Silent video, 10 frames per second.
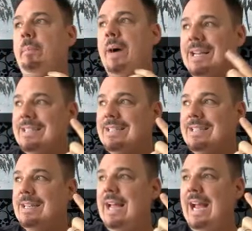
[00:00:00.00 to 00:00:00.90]
But
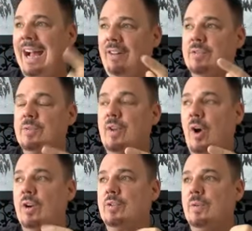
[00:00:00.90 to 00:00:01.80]
Alex was the
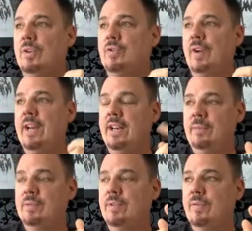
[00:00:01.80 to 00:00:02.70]
hardest one to train, and
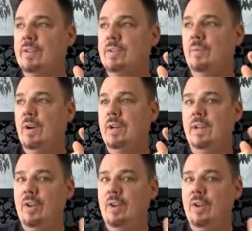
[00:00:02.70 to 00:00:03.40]
he was the first one,